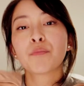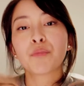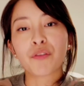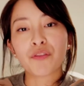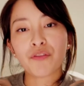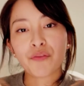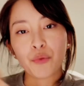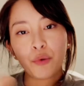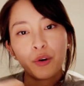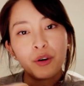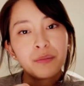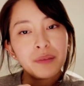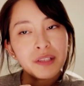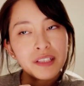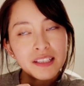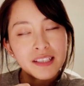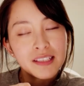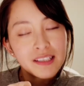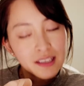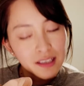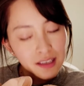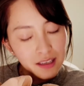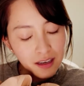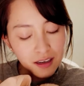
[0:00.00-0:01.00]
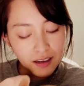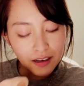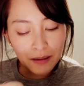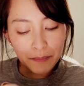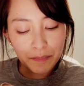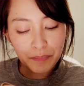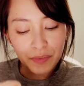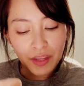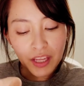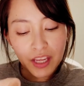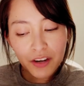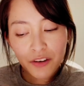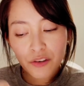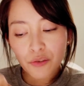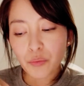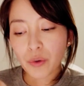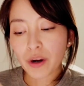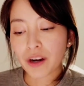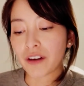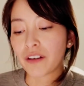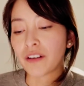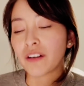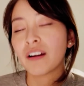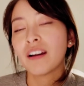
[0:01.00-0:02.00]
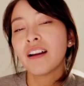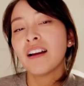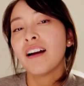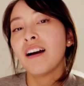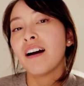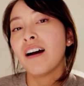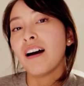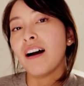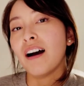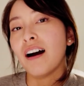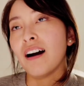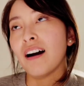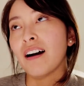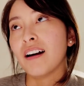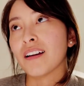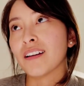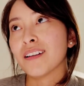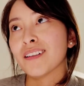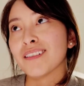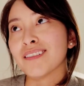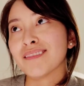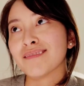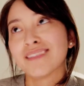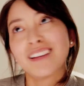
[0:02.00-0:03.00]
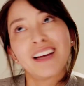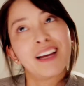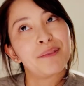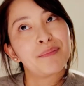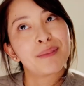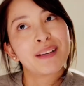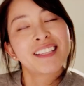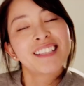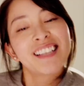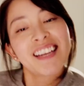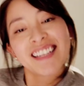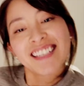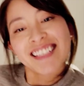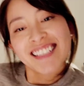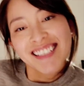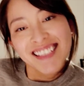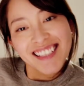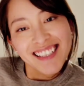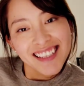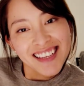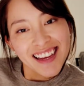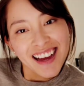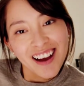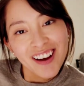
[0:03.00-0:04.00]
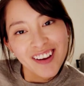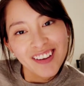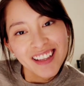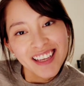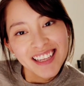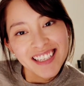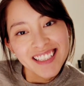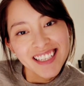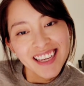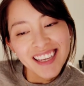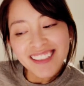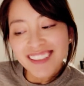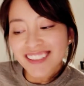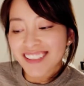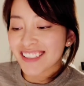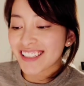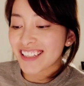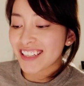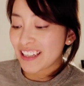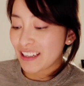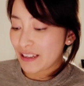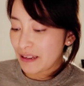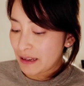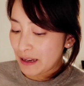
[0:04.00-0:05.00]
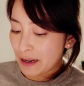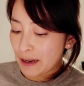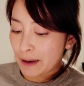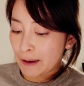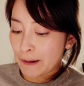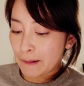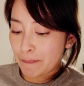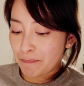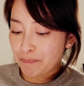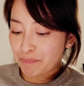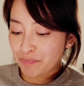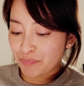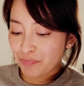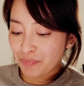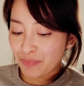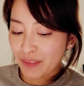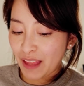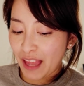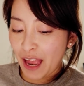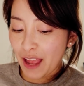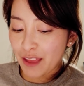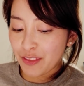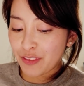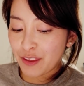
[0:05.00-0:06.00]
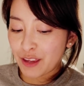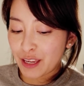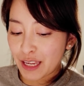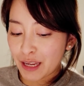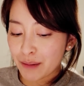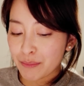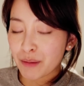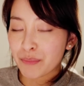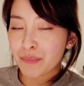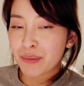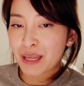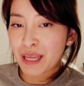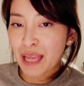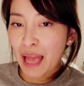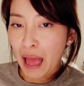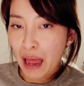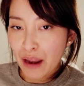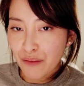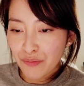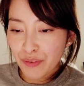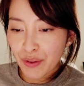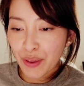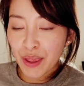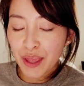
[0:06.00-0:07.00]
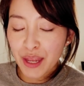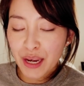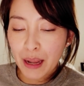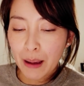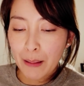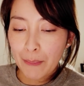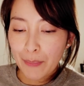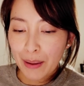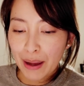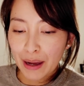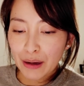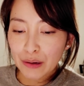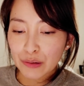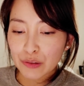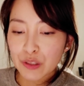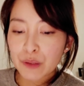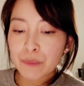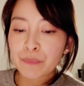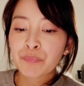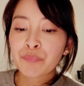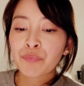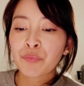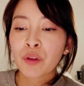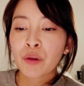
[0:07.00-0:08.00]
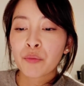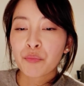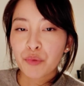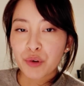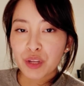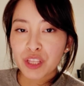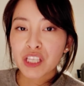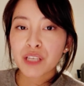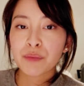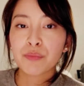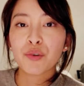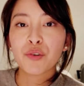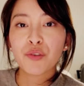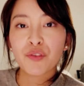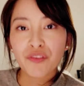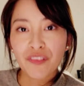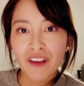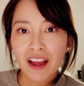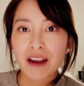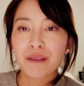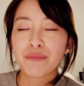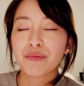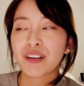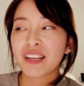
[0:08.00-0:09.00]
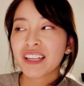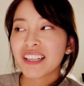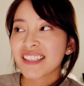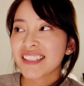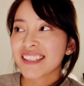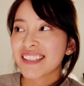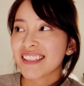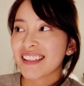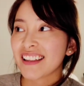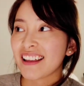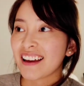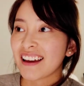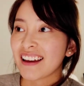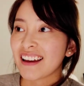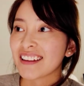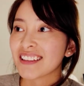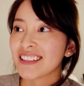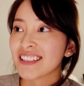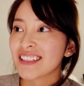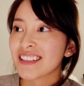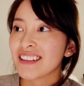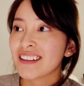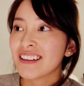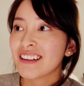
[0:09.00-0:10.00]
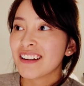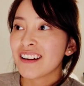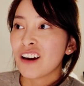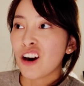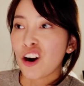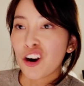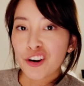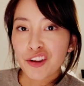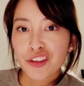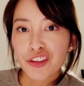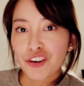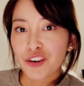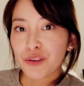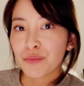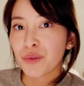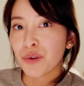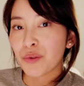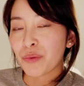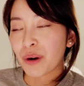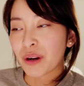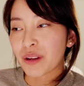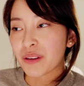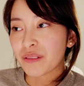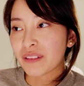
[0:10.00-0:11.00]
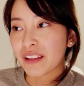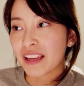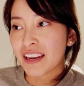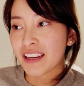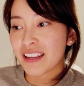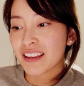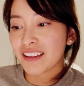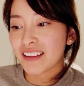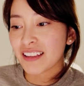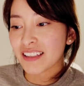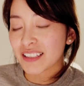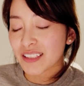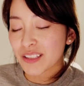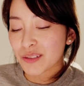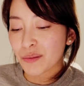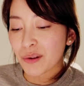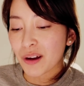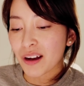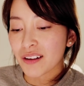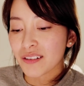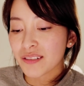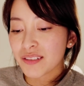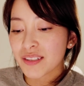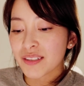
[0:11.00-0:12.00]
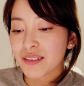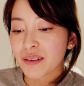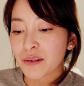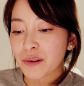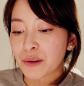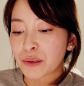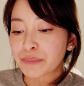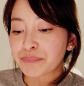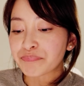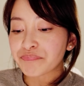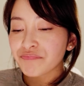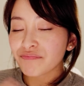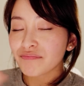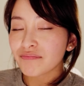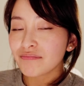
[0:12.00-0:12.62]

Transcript: performance innerwear, I am excited to see how they test. I think I'm a big advocate about breathable fabrics that are thermoregulating as well. So